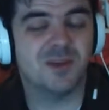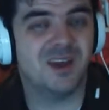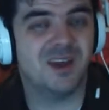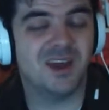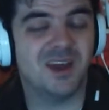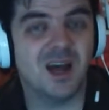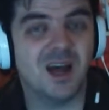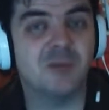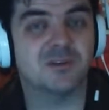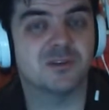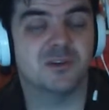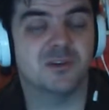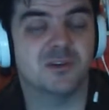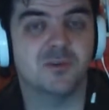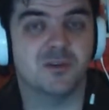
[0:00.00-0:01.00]
an absolutely
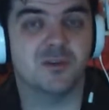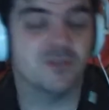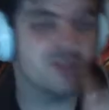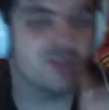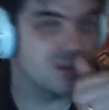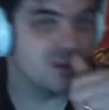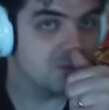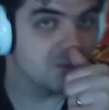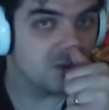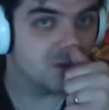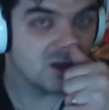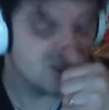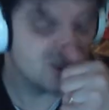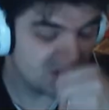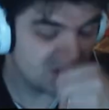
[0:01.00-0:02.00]
beautiful sun
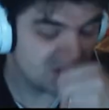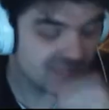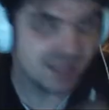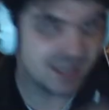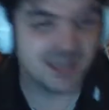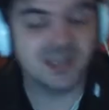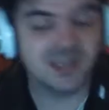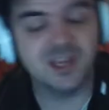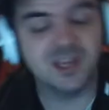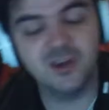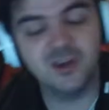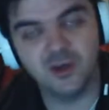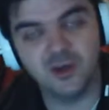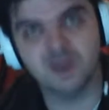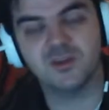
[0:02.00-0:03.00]
because we are getting
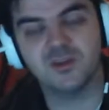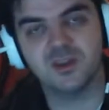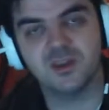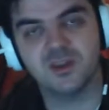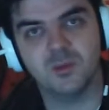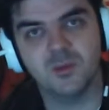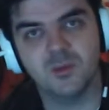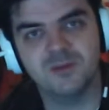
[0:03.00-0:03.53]
none of it at the moment.